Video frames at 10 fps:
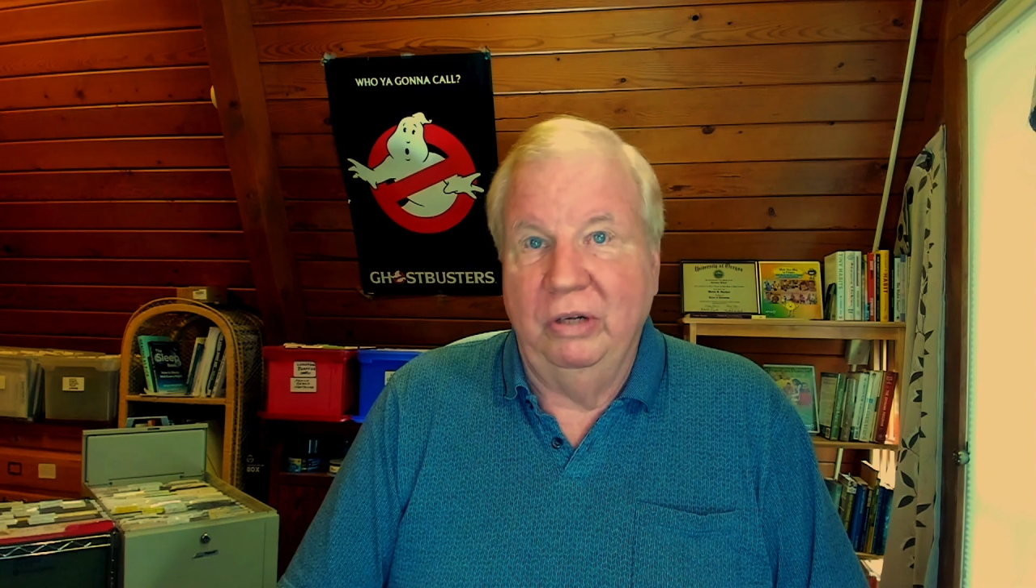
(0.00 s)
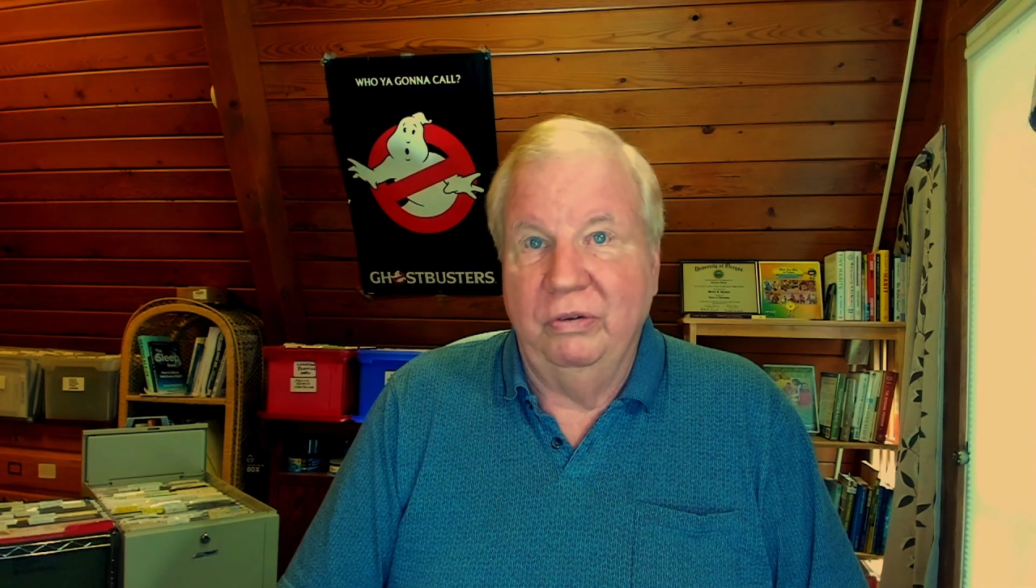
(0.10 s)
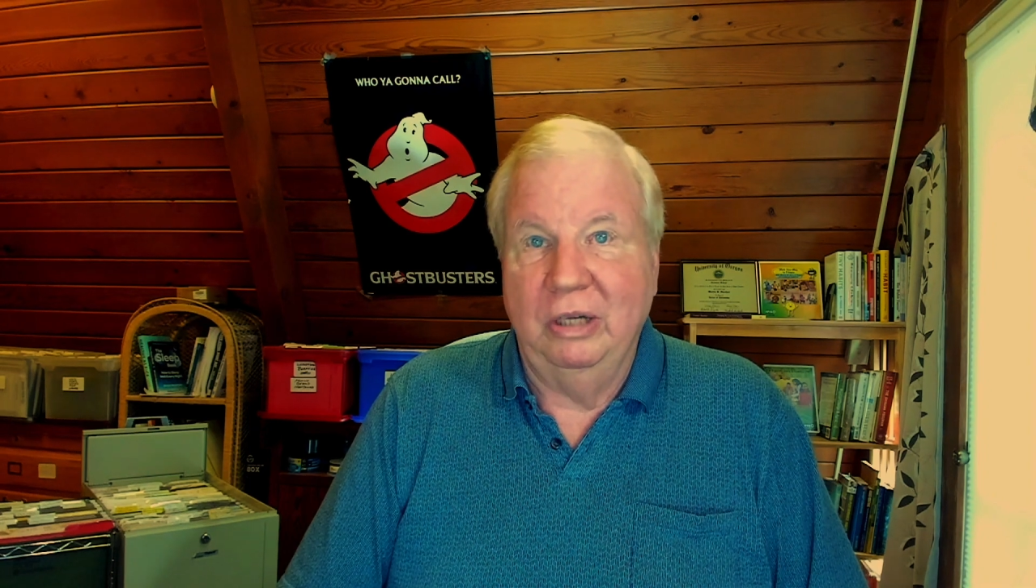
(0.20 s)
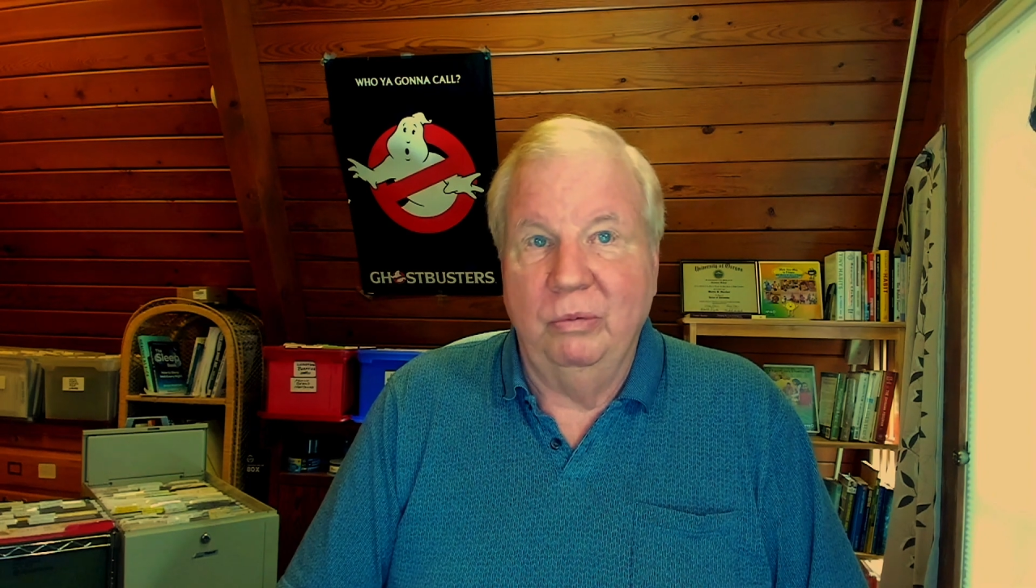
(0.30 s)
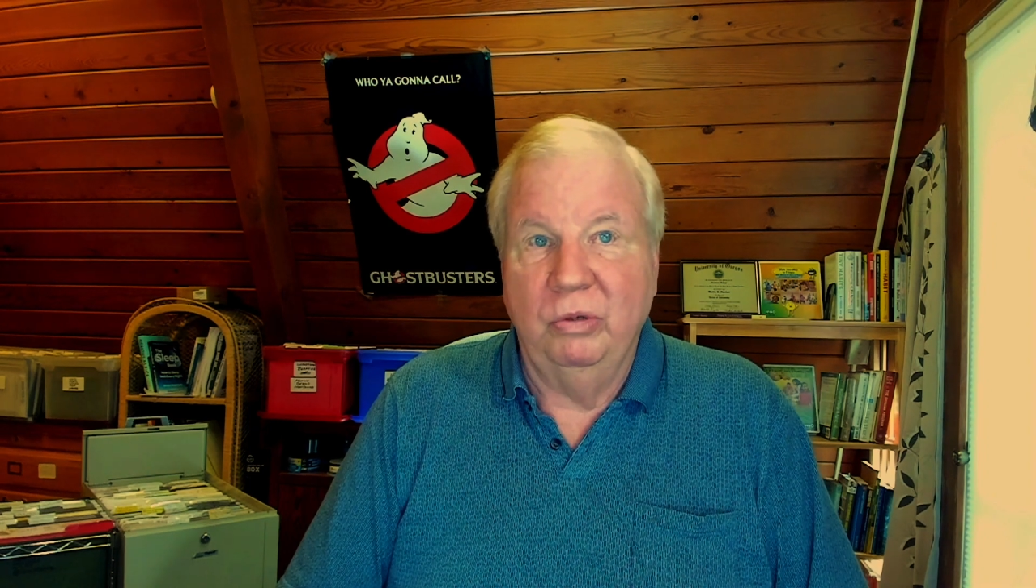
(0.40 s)
every
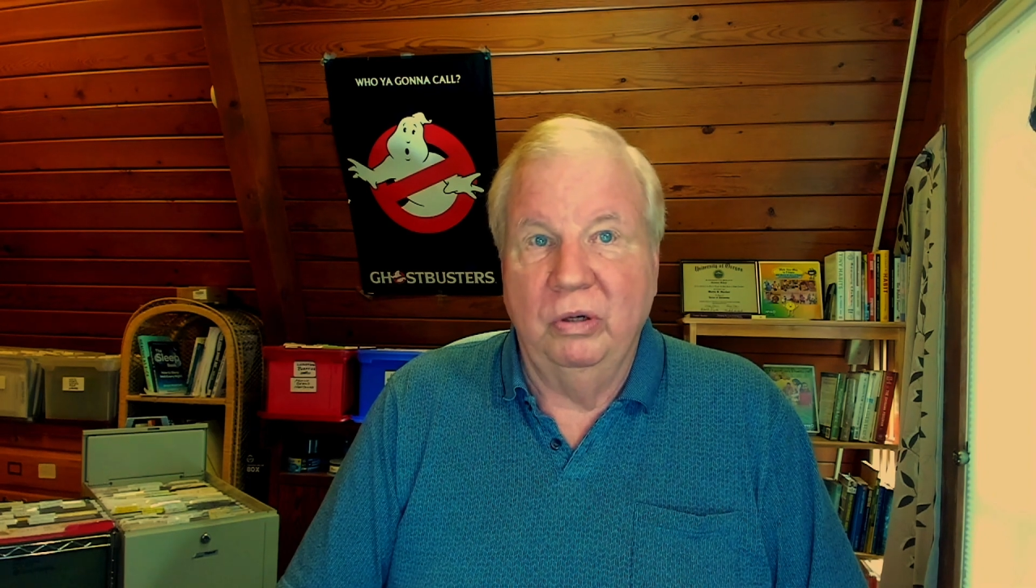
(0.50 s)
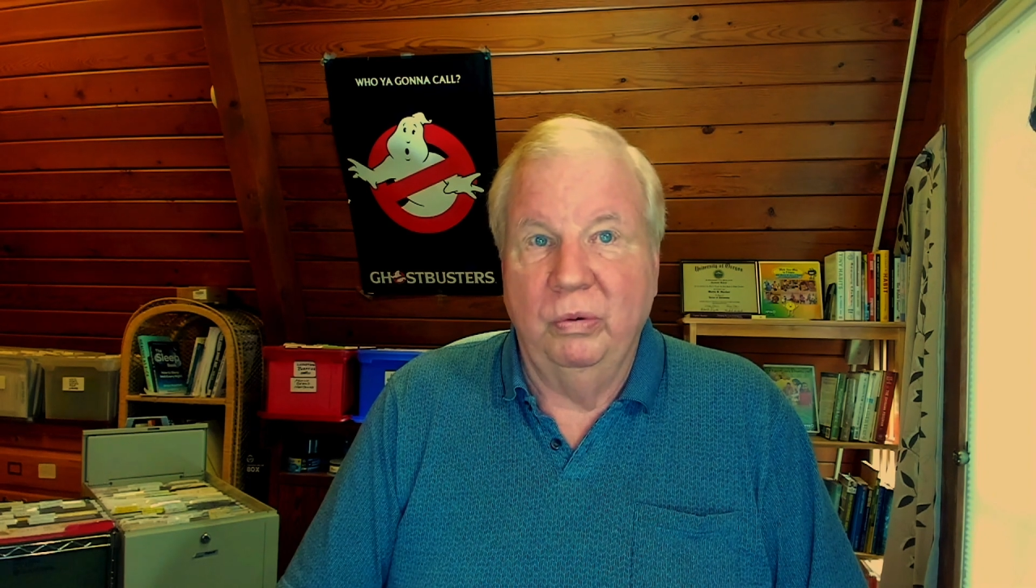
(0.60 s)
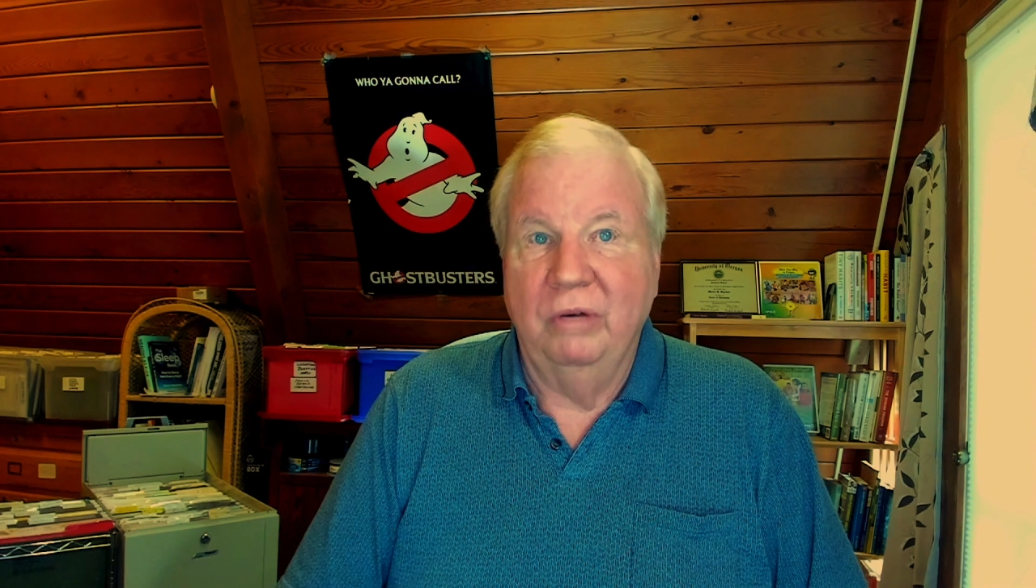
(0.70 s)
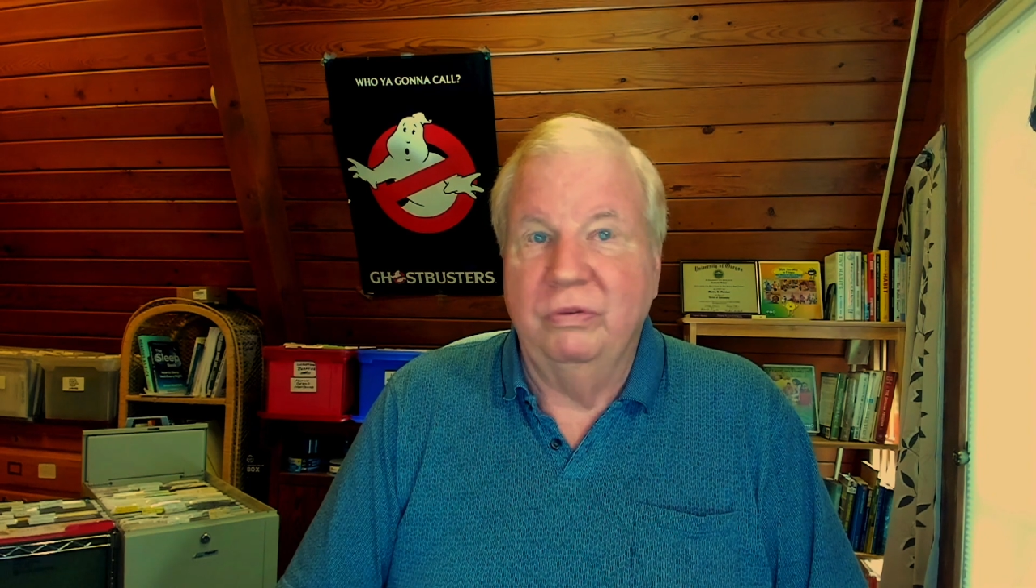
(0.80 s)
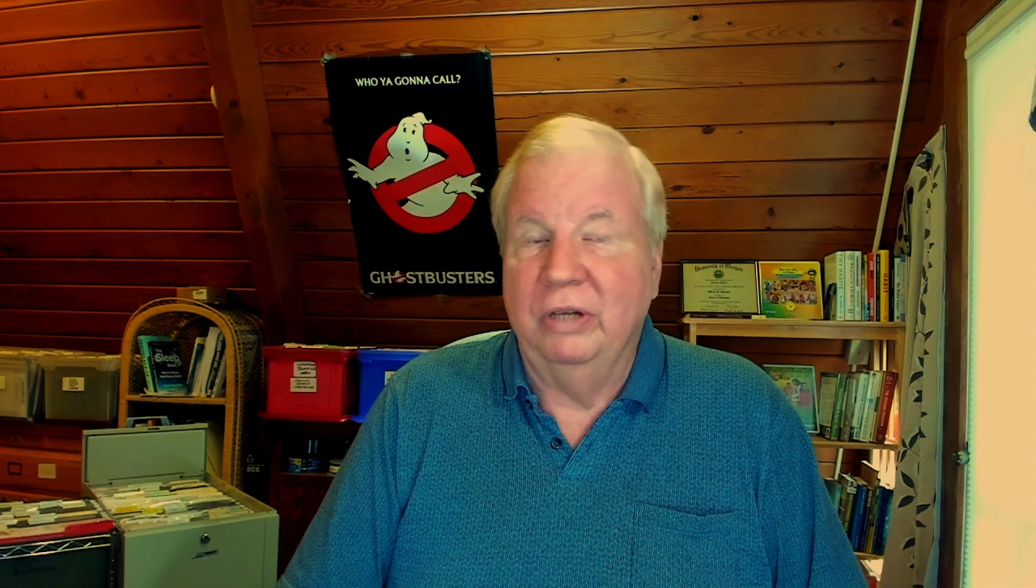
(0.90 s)
time you're
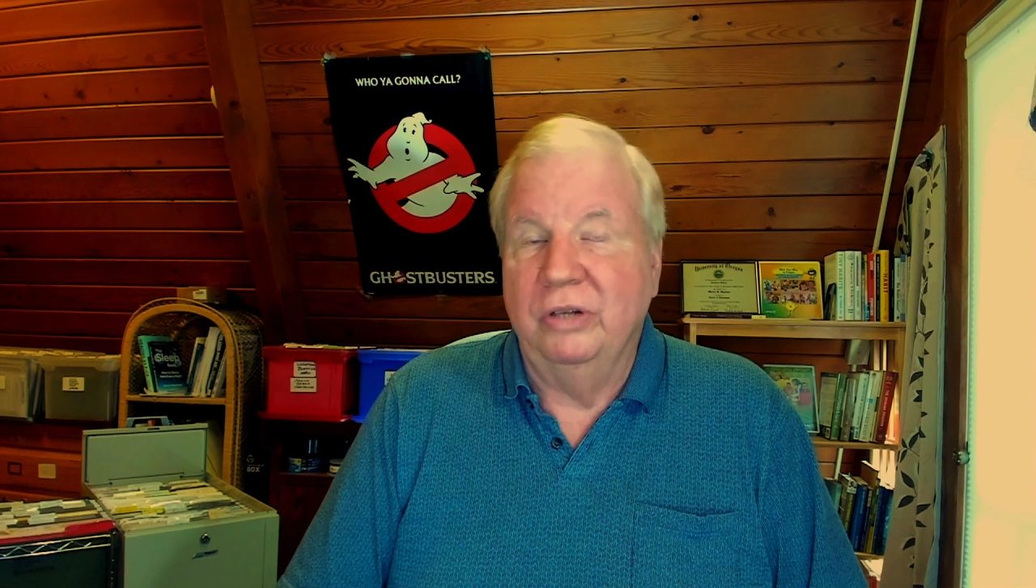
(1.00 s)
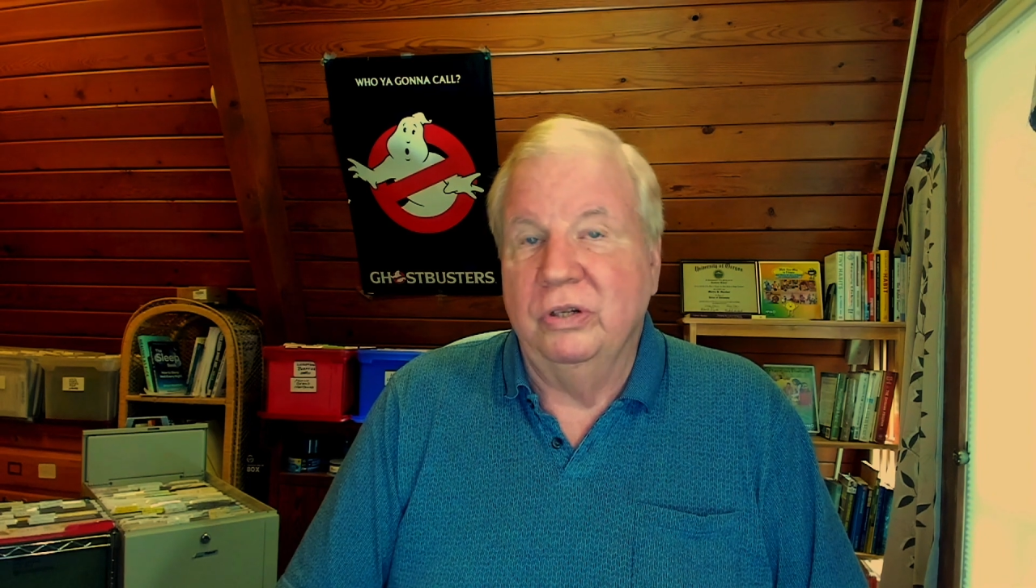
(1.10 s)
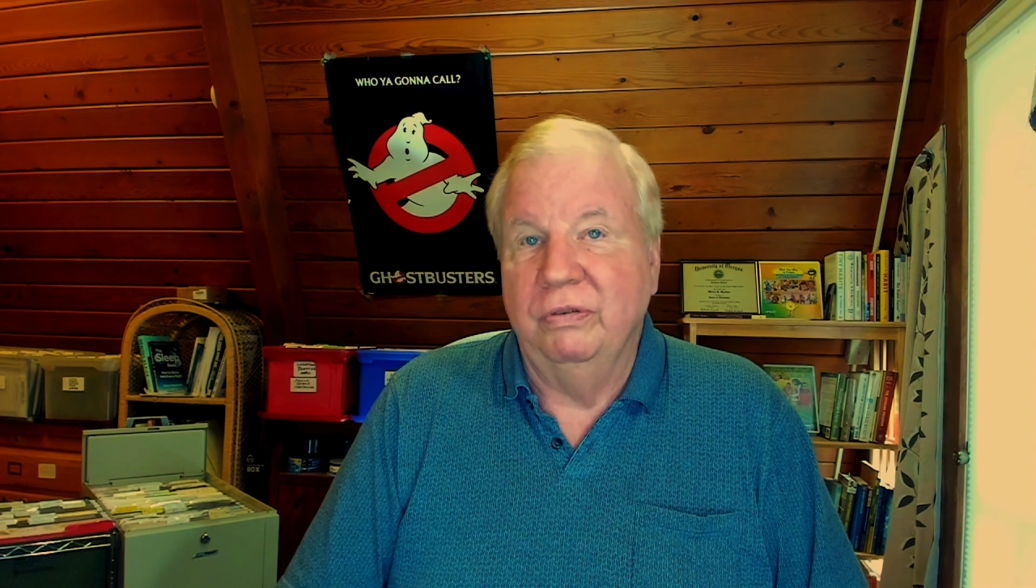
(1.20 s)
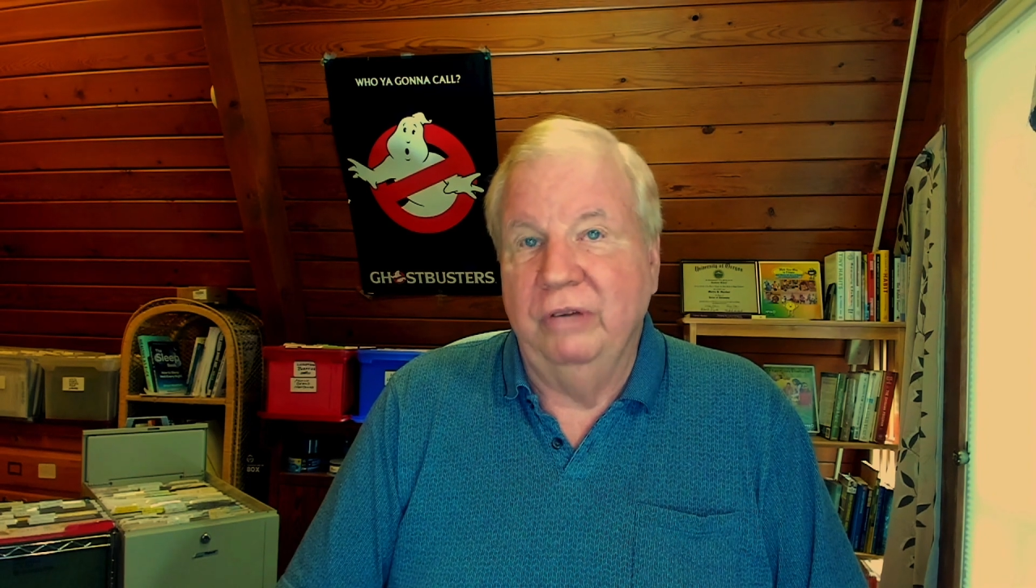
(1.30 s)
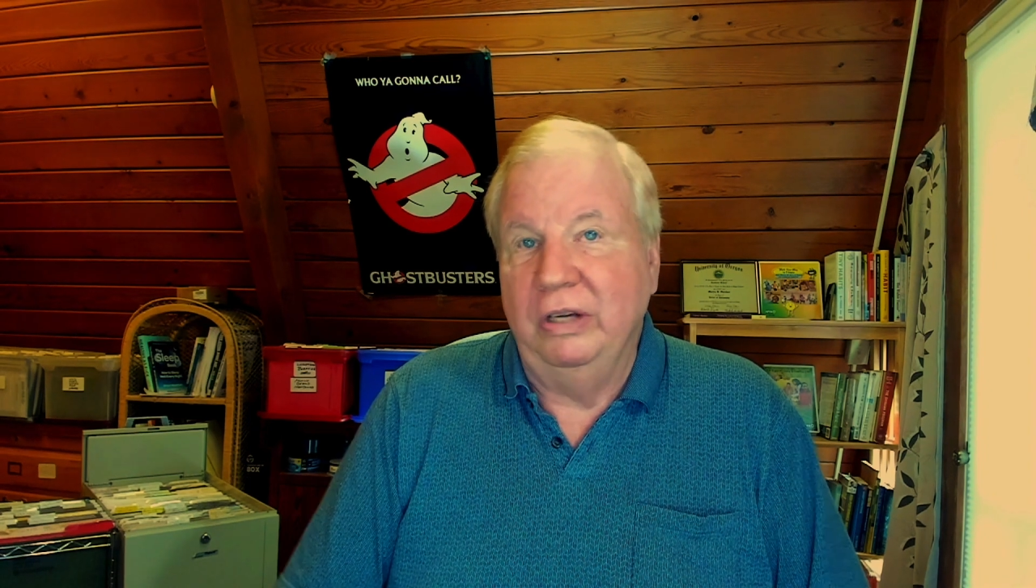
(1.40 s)
aware of touching
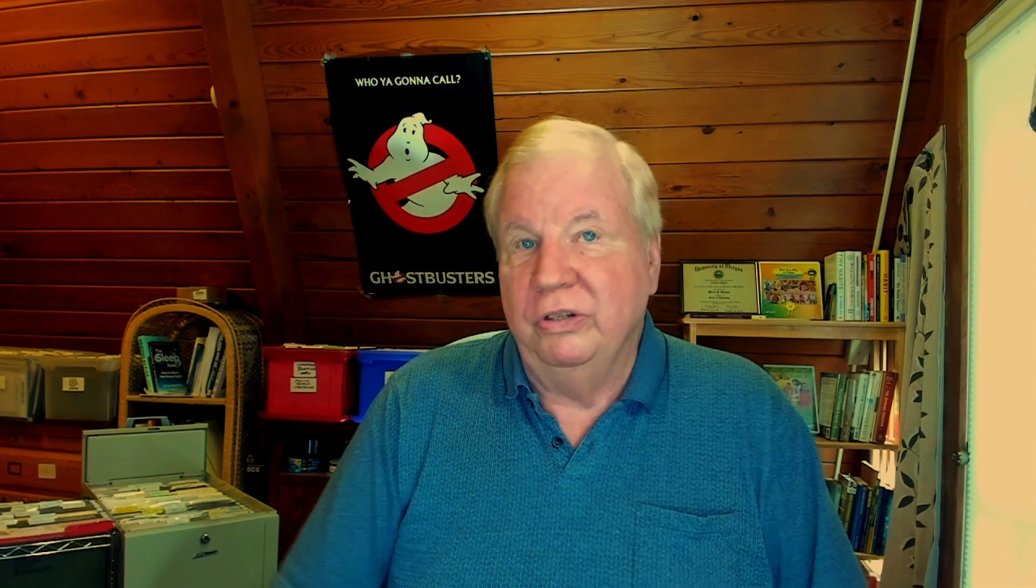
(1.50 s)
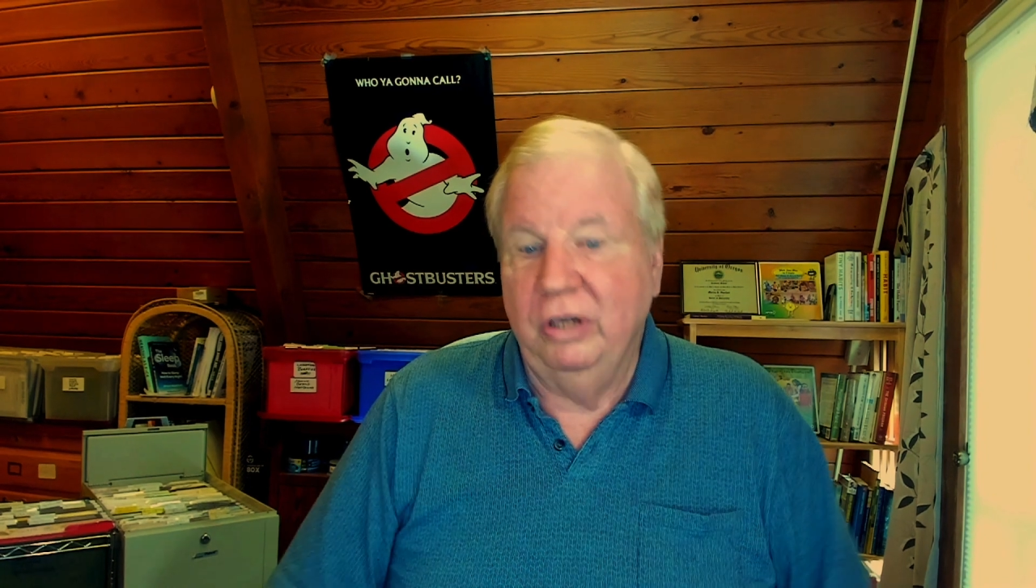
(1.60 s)
your face.